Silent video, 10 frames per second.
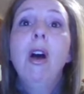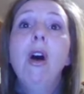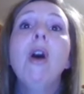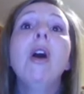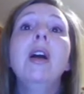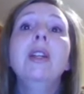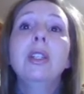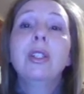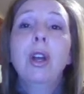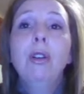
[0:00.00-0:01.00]
on
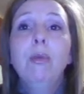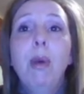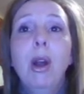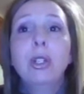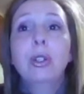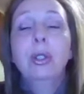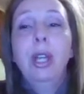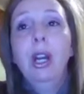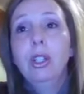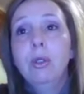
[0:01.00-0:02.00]
certain personal
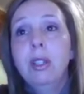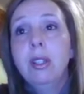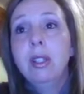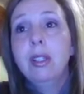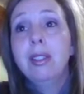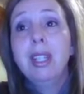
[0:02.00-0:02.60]
characteristics.